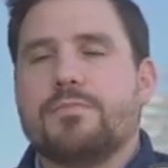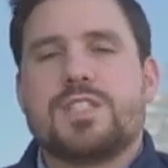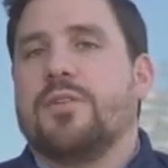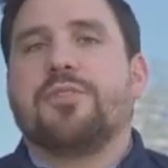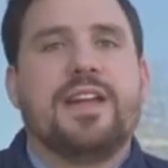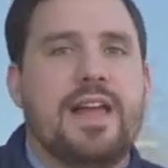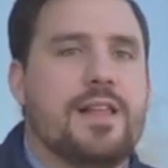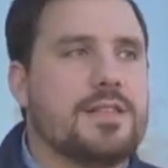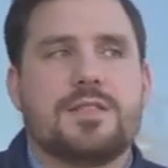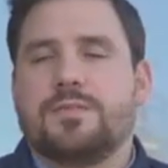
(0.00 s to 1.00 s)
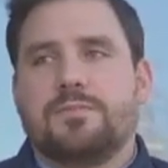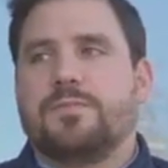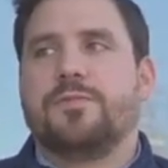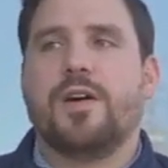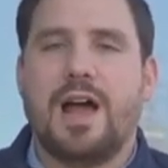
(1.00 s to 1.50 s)
something else
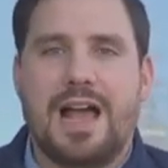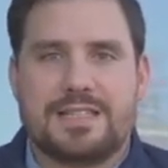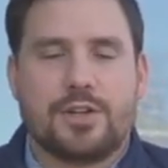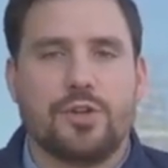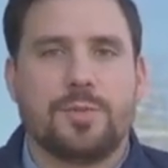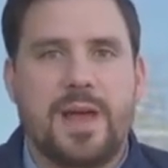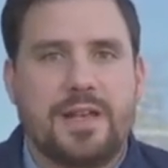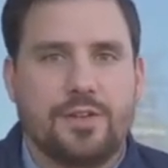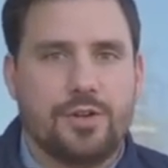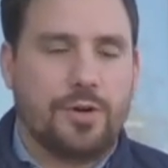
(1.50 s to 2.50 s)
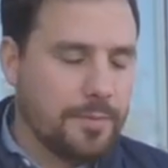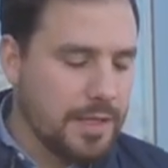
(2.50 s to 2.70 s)
as a good pen, you know?